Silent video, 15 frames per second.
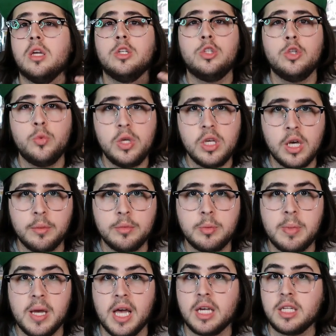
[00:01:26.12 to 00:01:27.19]
Dewey comes
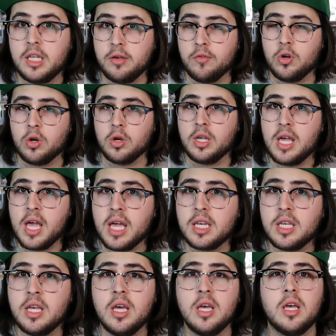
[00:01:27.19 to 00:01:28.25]
back. David
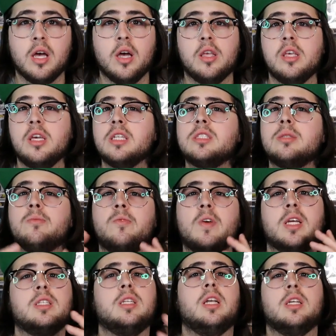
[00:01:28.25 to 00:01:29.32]
Arquette. You get some
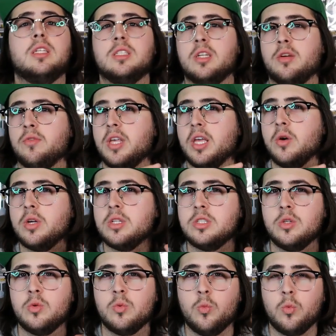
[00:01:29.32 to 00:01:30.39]
fascinating stuff. Gale gets
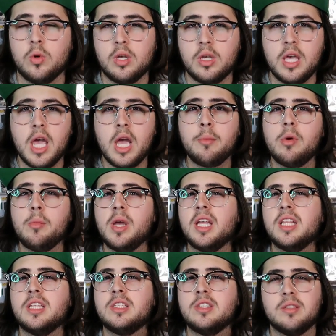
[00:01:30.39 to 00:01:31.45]
a new
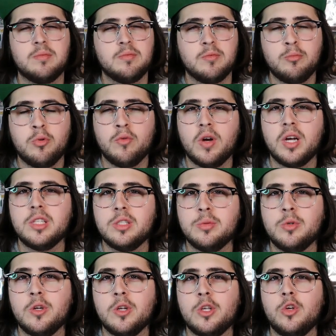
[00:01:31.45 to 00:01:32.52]
cameraman that's provides
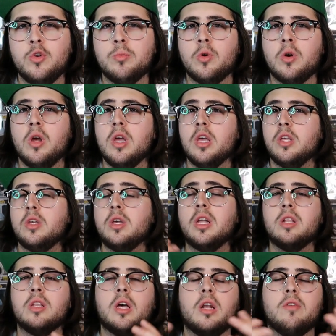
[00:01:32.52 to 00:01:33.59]
some good humor. You get
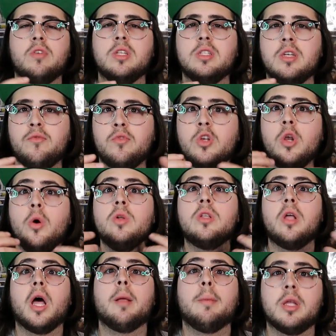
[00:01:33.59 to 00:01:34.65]
a lot of, if you know a
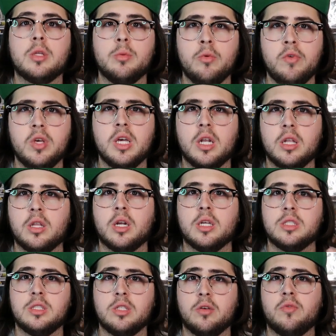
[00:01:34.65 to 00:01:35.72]
lot about the movie, you get a lot of
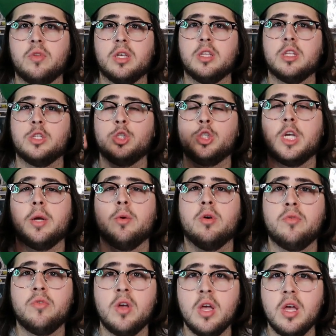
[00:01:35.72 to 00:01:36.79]
stuff like the
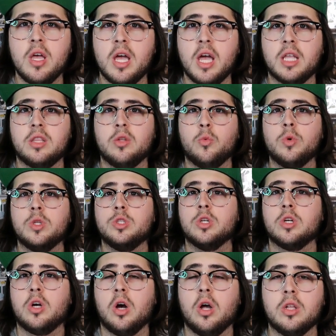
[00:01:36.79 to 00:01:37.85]
sheriff at the Windsor
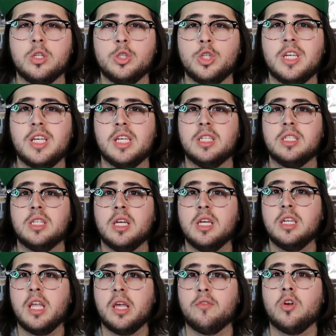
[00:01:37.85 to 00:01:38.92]
College is
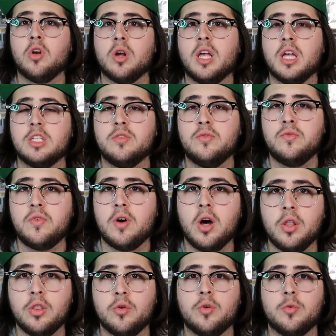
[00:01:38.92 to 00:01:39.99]
David Arquette's
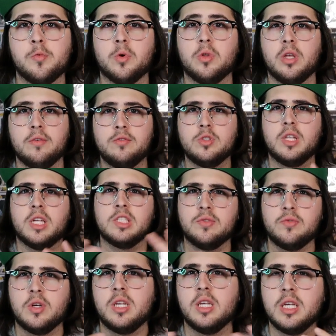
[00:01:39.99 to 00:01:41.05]
father in real life, so that's
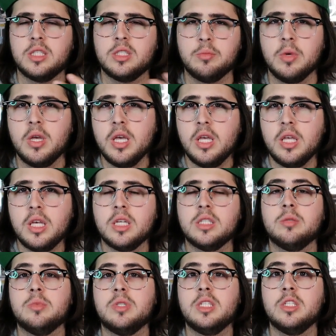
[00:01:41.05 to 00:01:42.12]
fun. You get
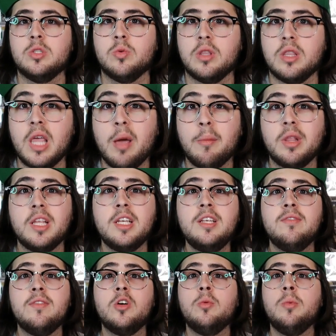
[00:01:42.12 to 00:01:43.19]
some scenes with them. In this
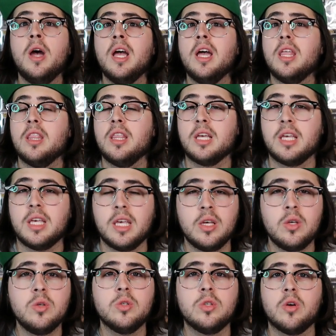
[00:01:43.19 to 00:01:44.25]
film, the
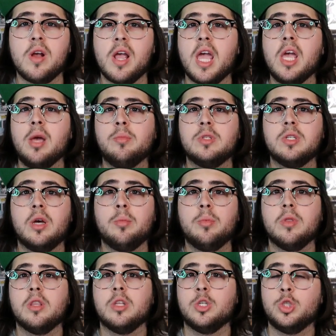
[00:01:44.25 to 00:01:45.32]
kills are amped up,
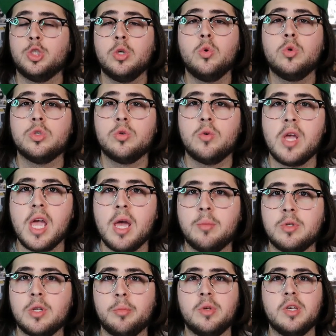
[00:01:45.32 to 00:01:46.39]
the jokes are
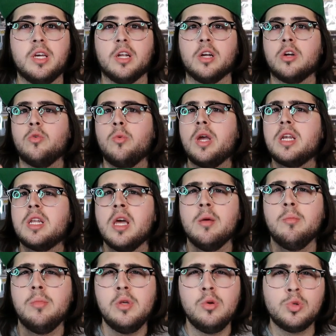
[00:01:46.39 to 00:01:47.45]
amped up. You get a great
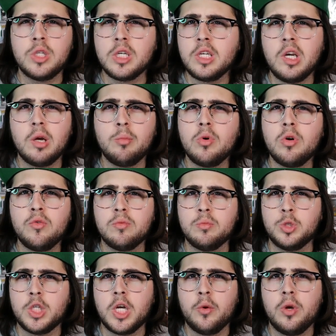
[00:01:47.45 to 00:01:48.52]
music number
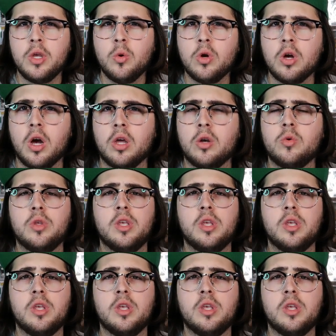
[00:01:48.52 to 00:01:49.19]
from Jerry O'Connell.